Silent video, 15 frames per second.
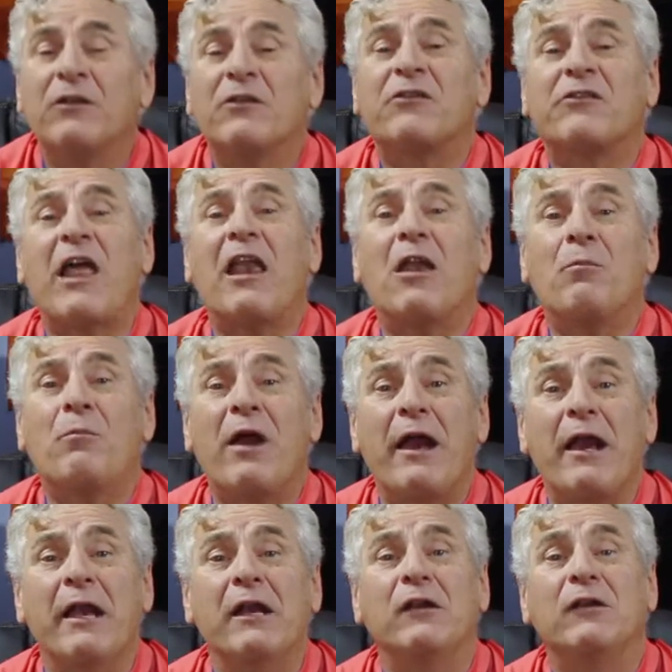
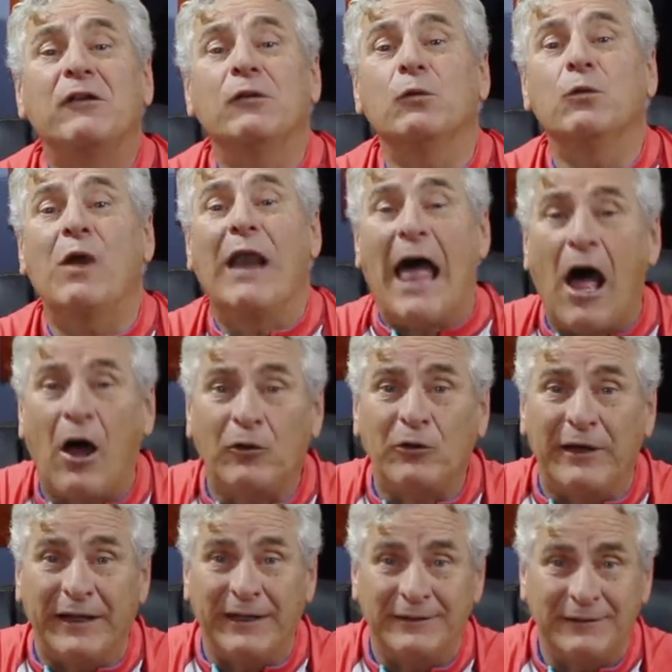celebrating too
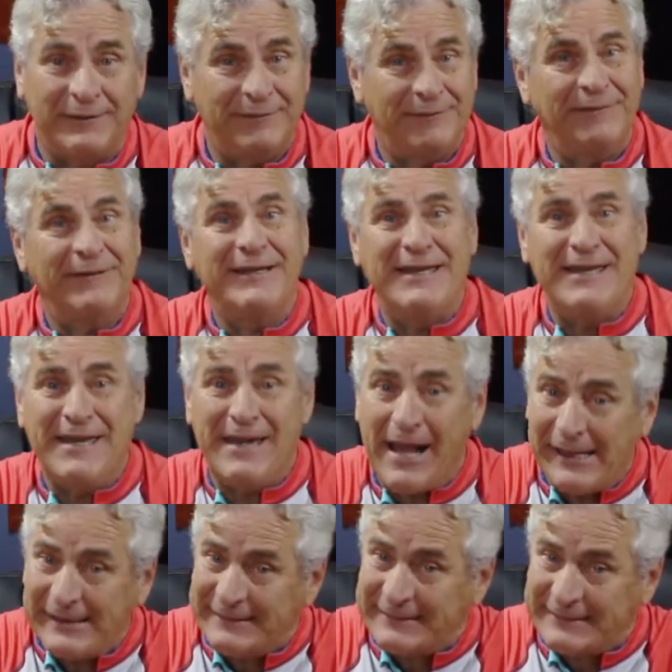loudly.
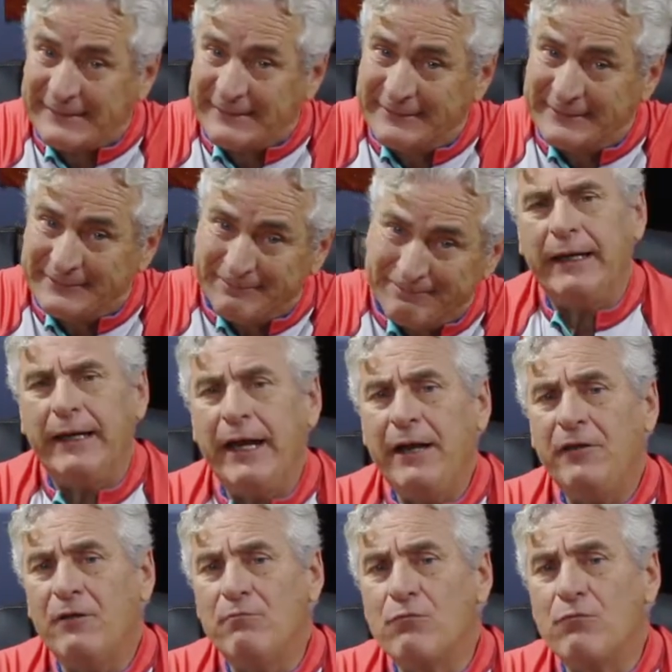Nice. In the